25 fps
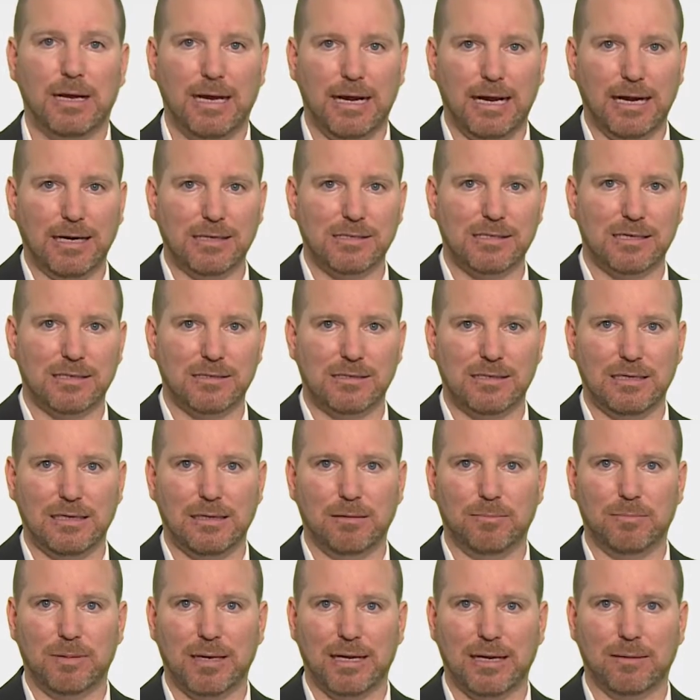access
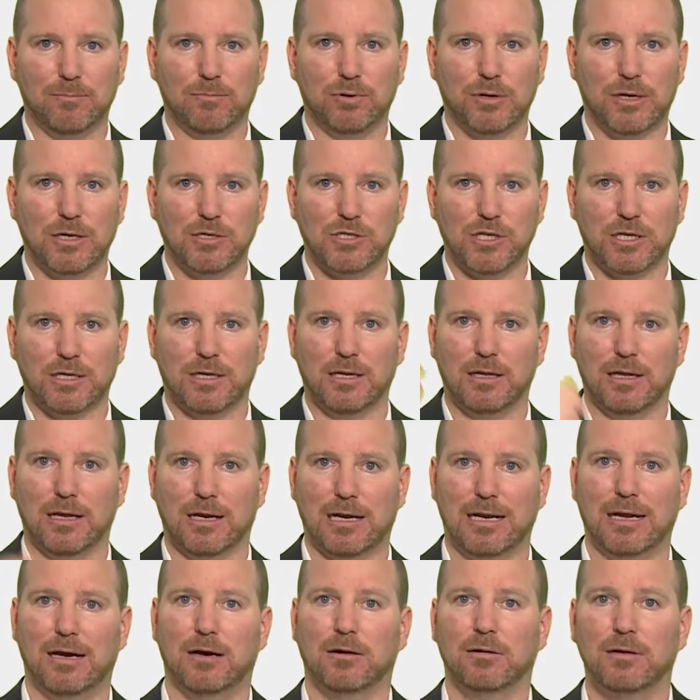the EPLAN project in the
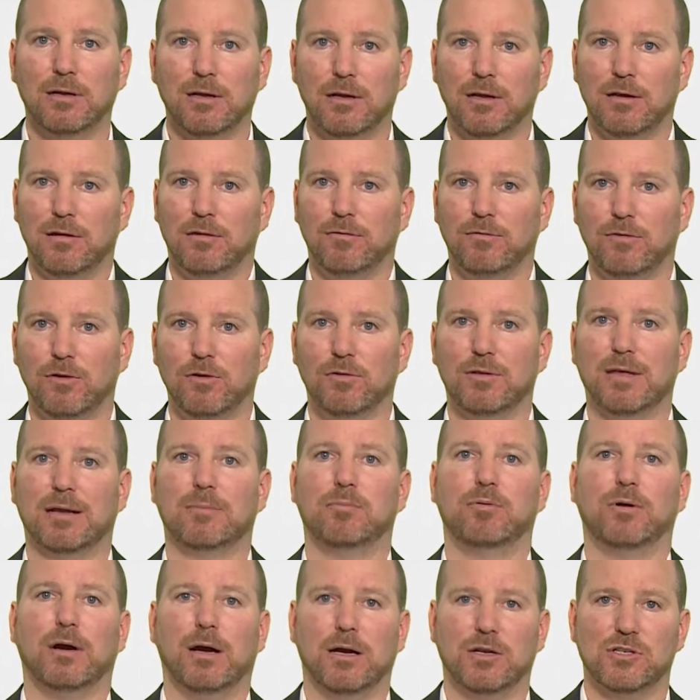cloud, view that
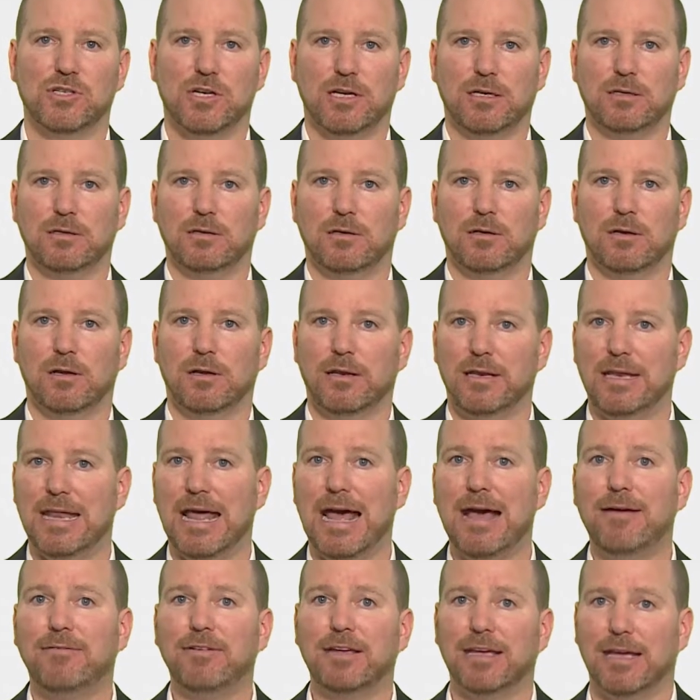project,
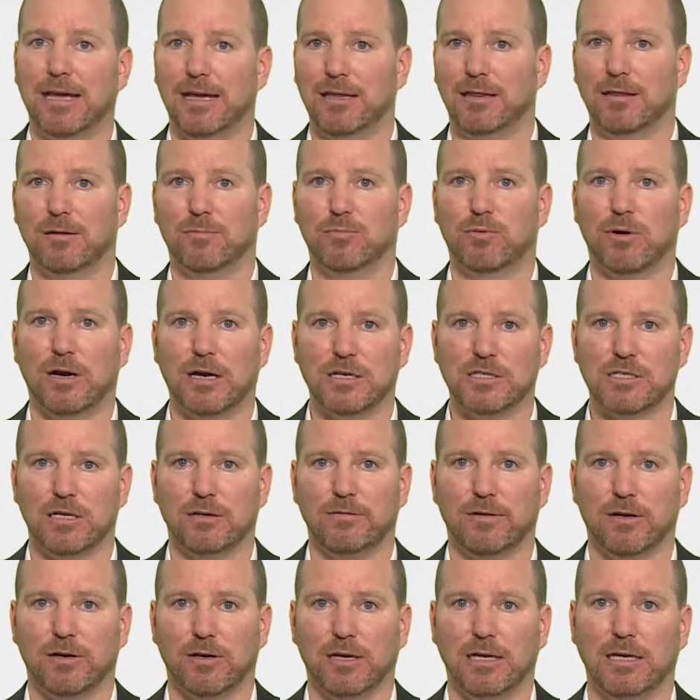navigate the project
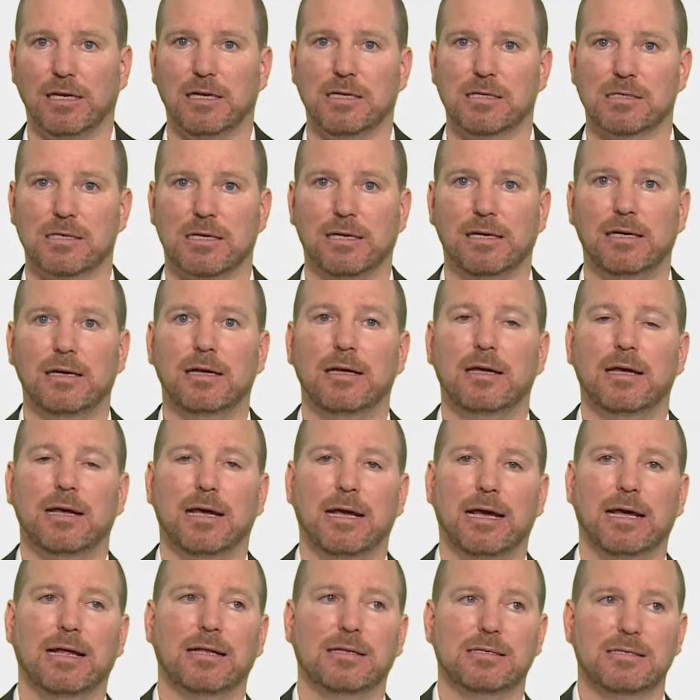very easily,
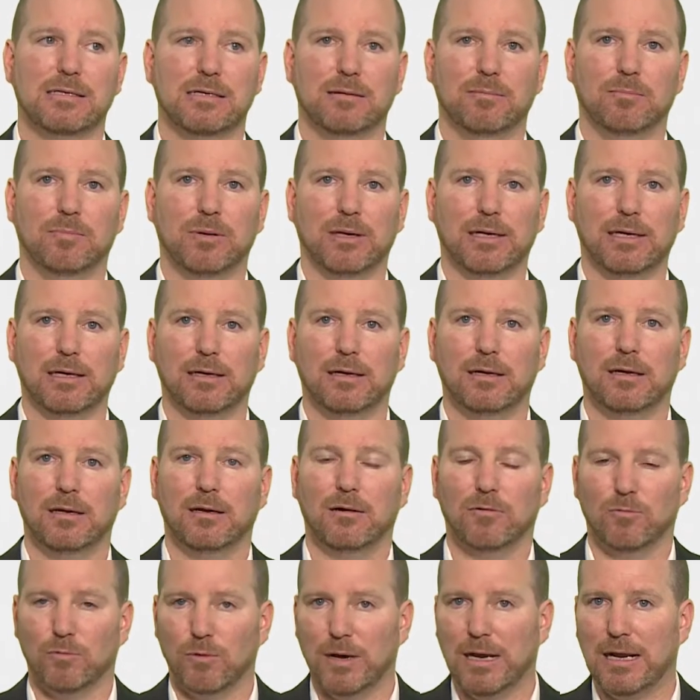and simply
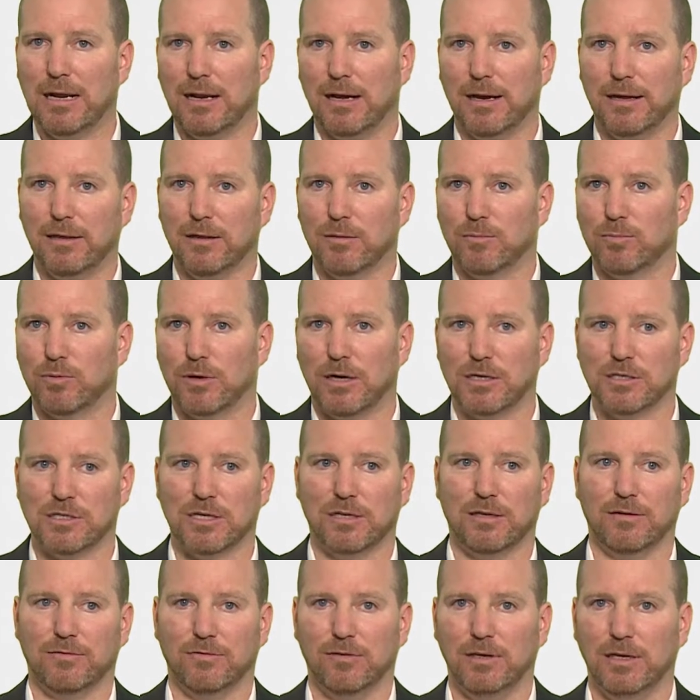redline the
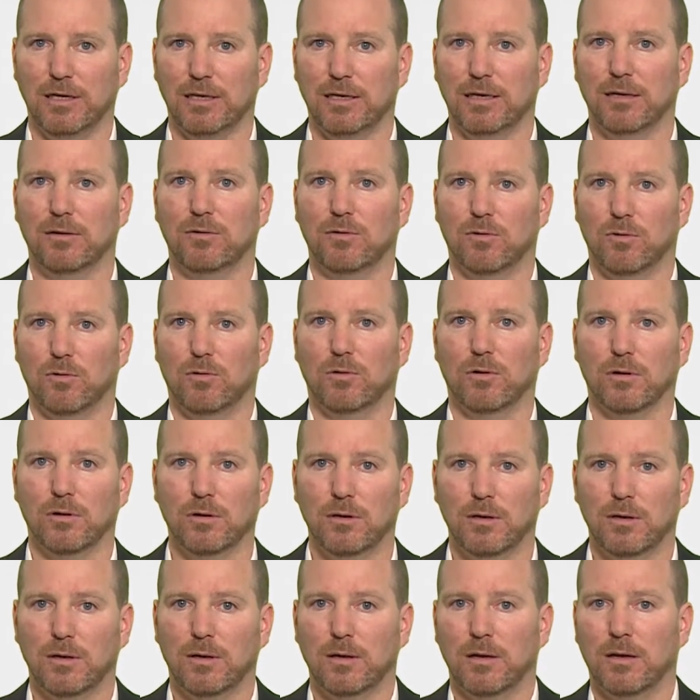project if needed or
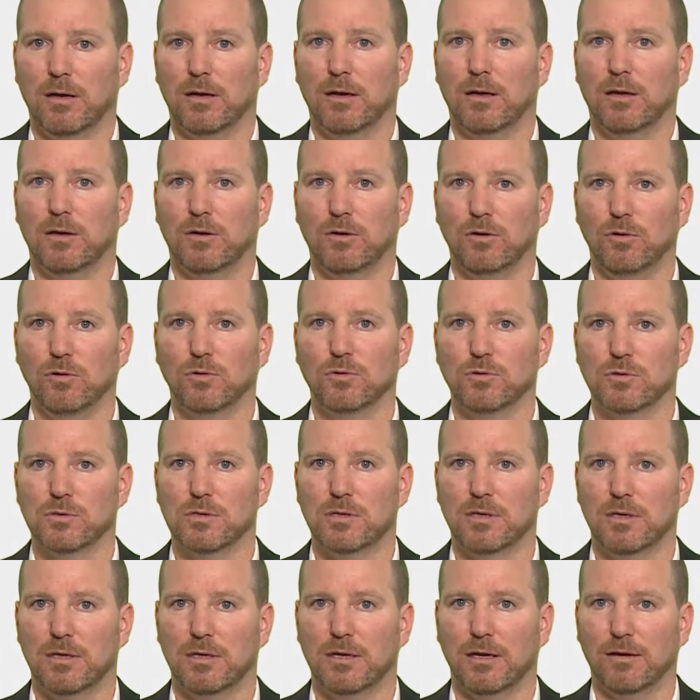
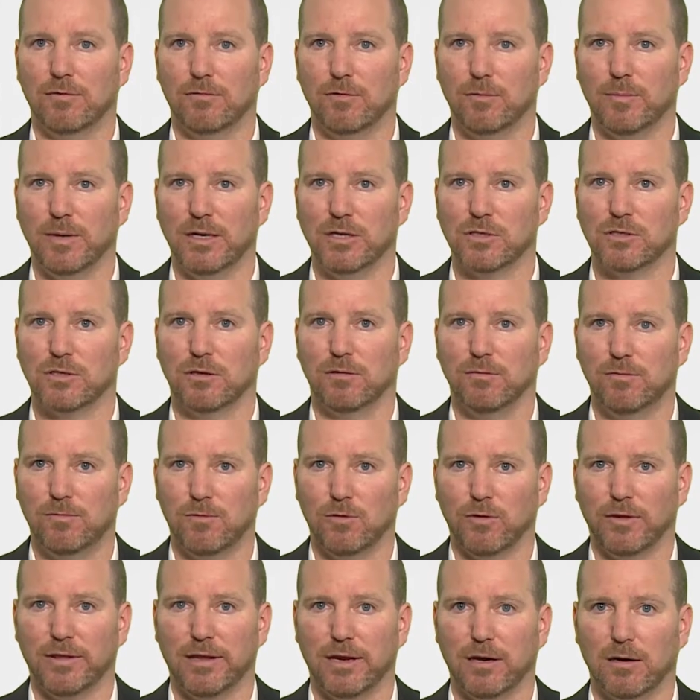use the information
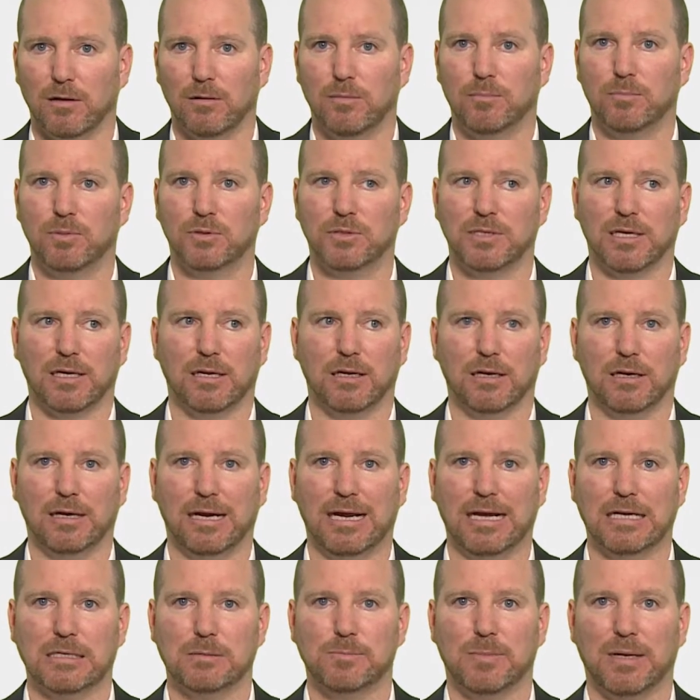for their particular
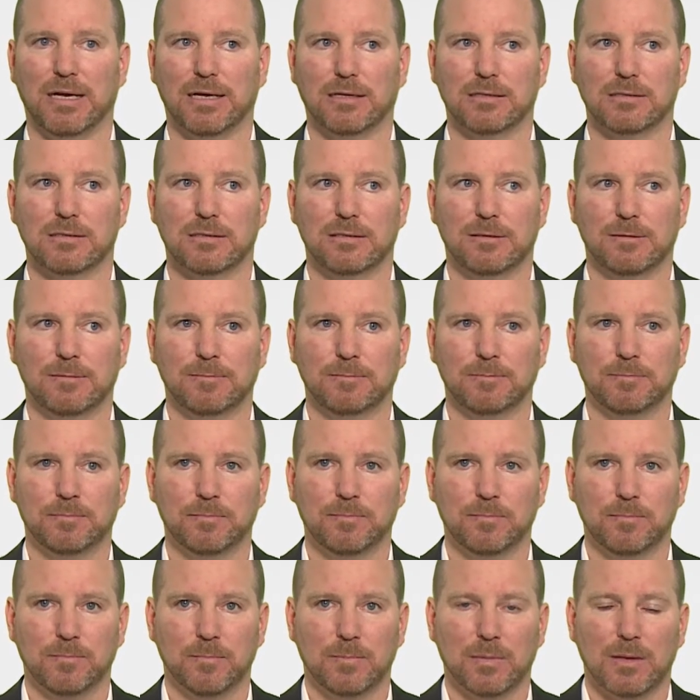aspects.
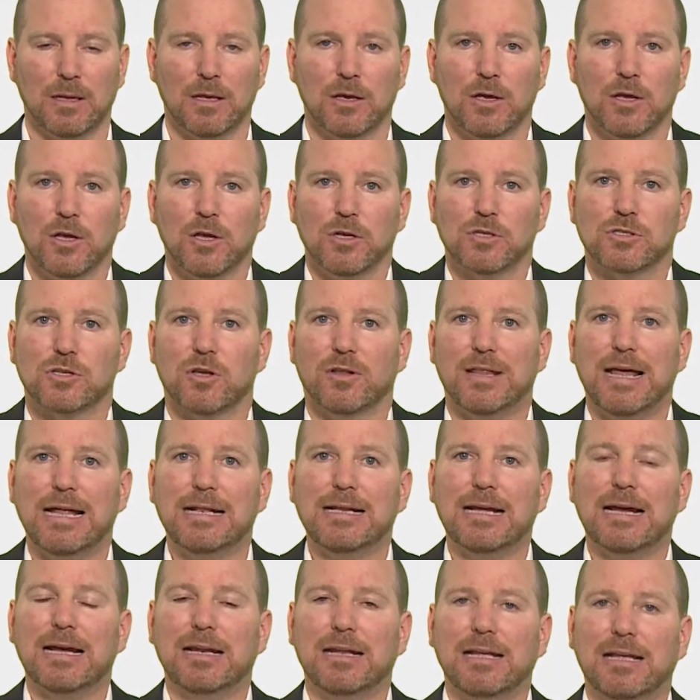So
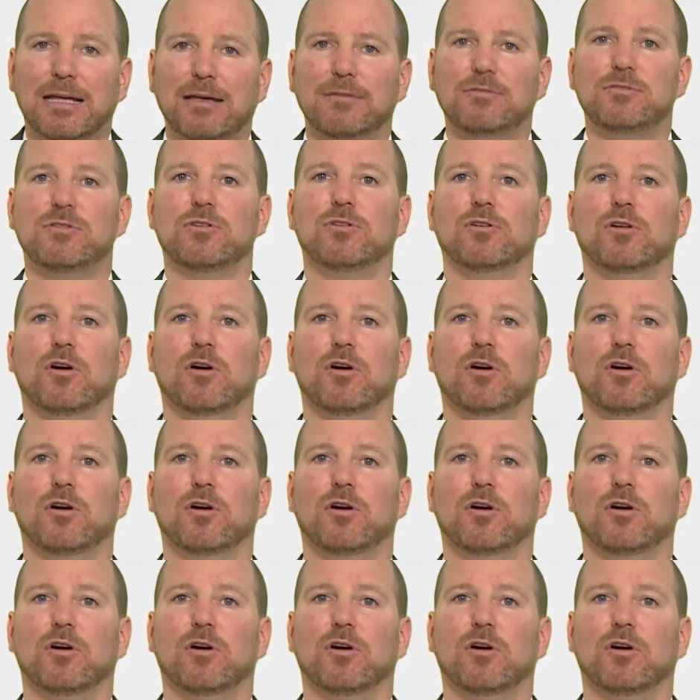that kind of gives you an